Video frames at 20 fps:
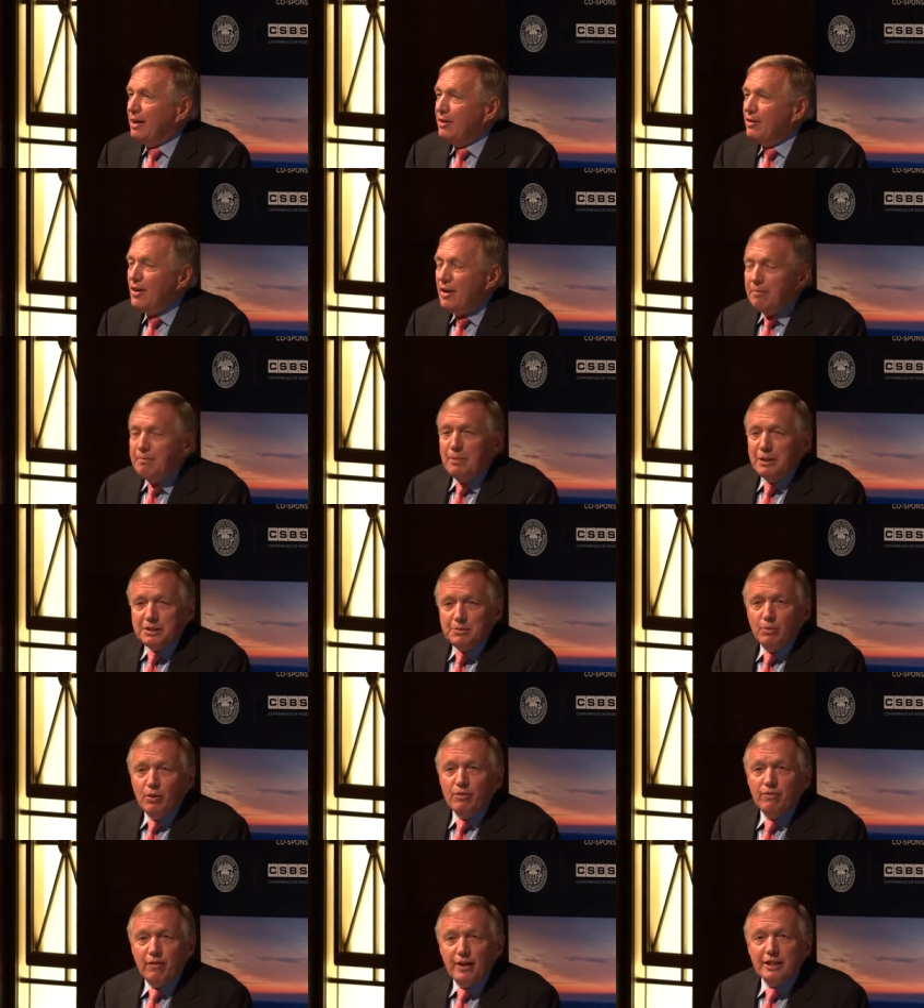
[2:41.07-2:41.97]
you have much
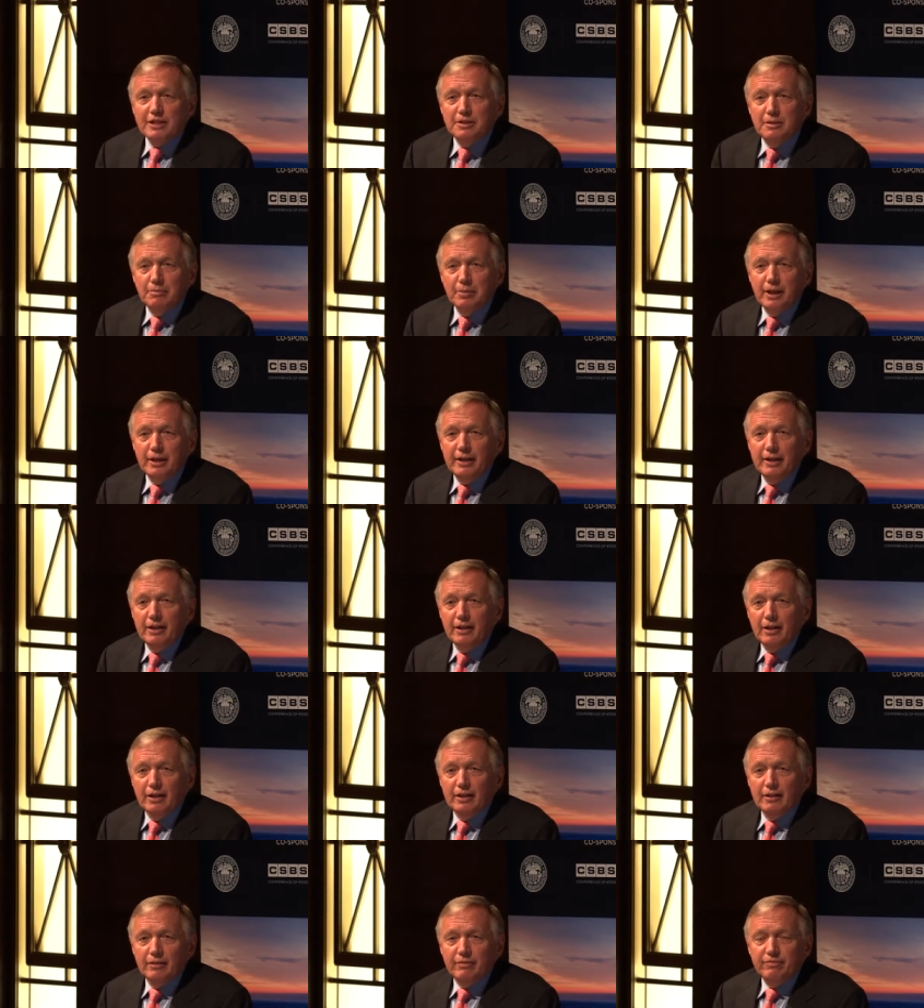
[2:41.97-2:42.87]
more flexibility
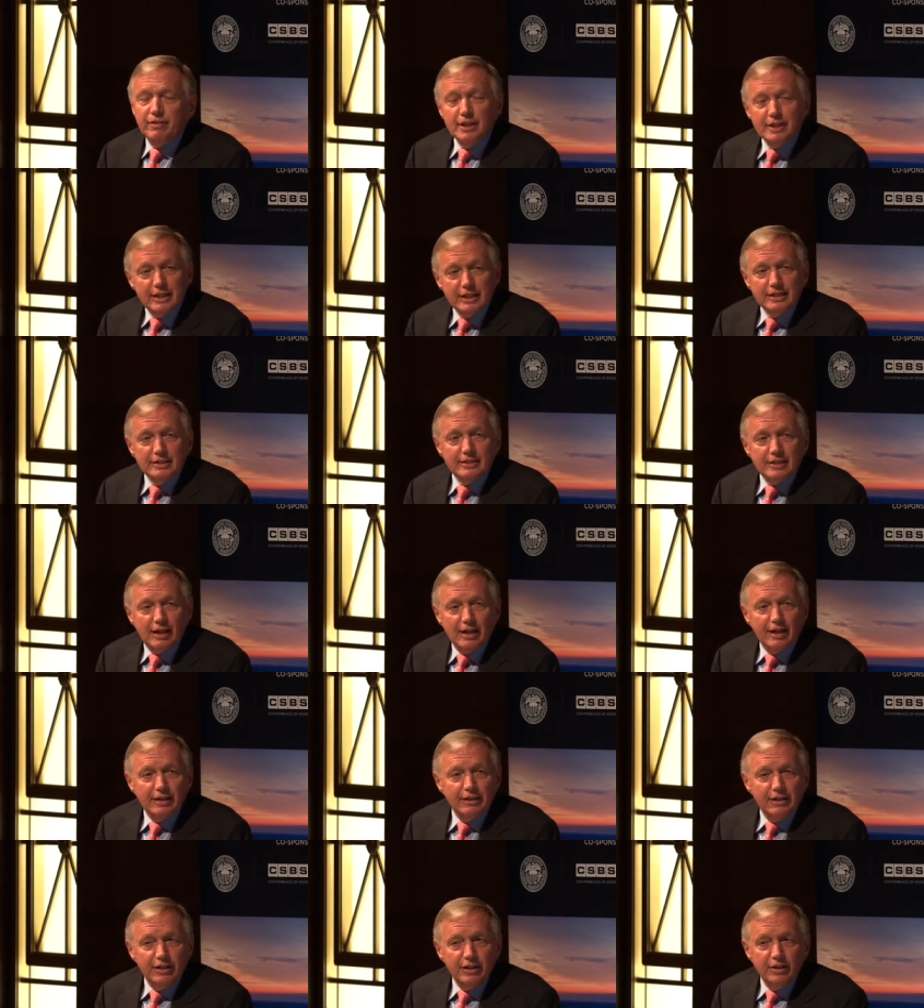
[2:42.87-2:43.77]
on the funding
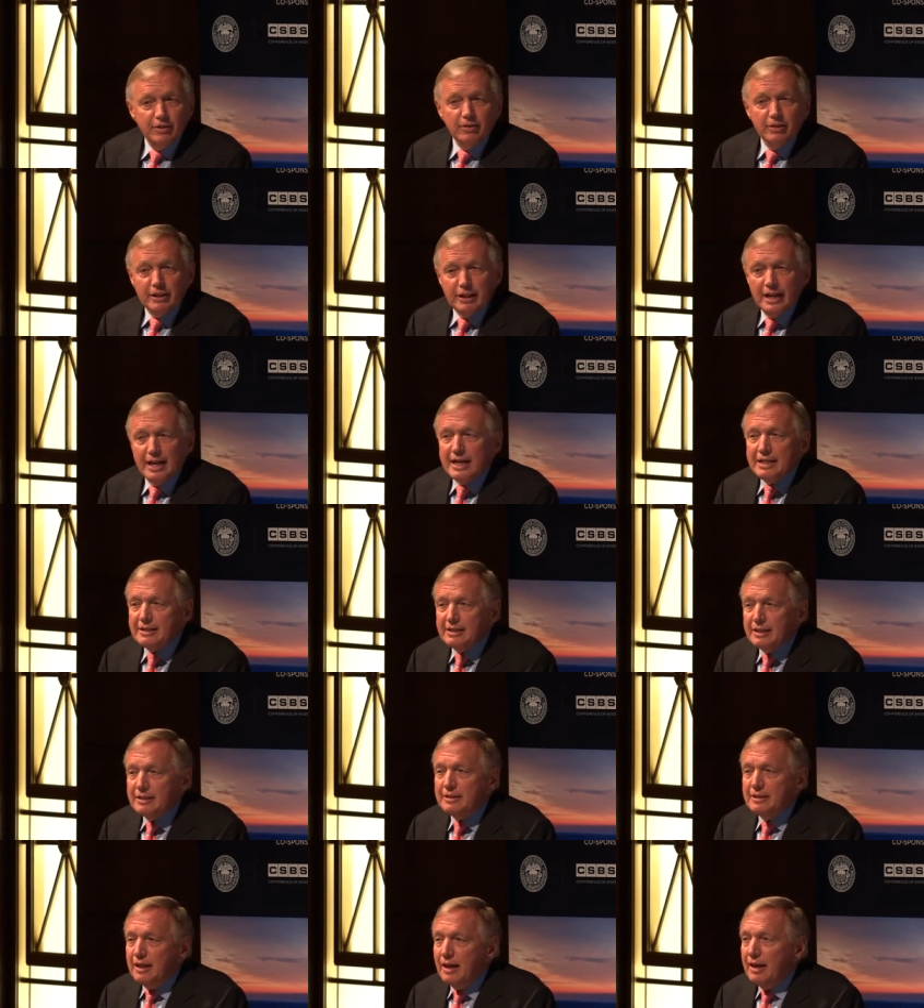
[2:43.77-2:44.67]
side than you do on the
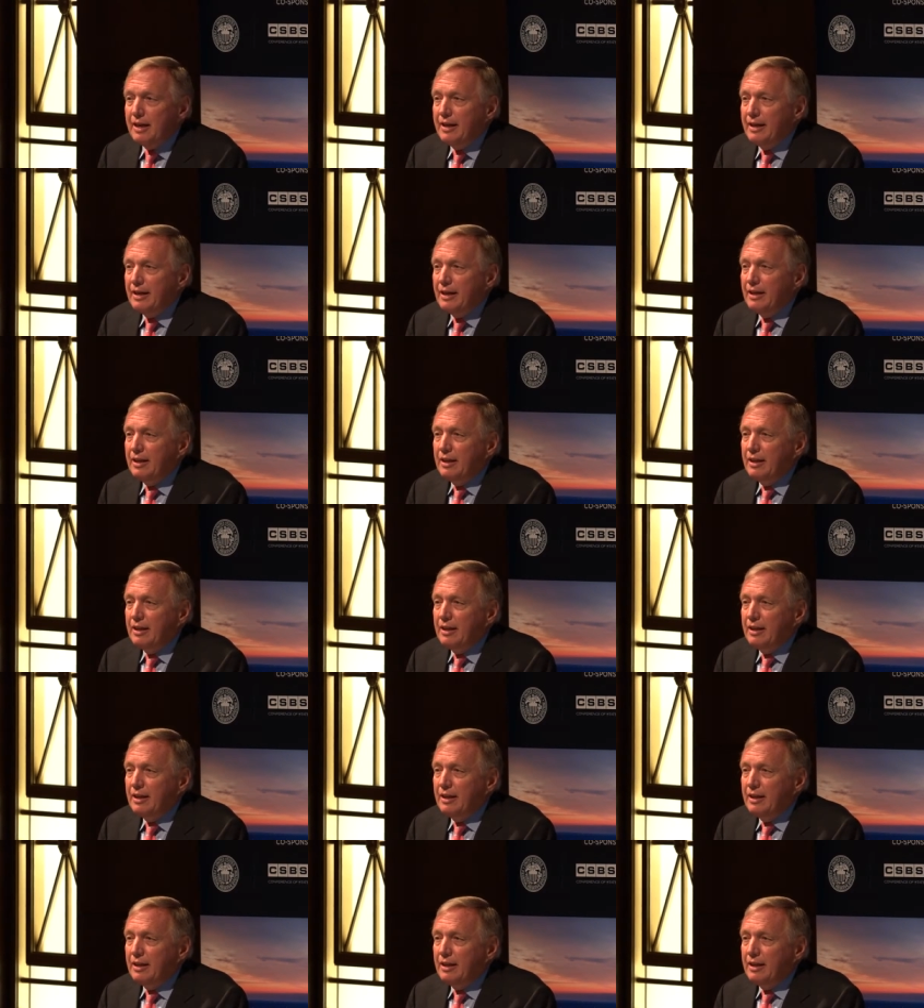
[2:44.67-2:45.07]
asset side.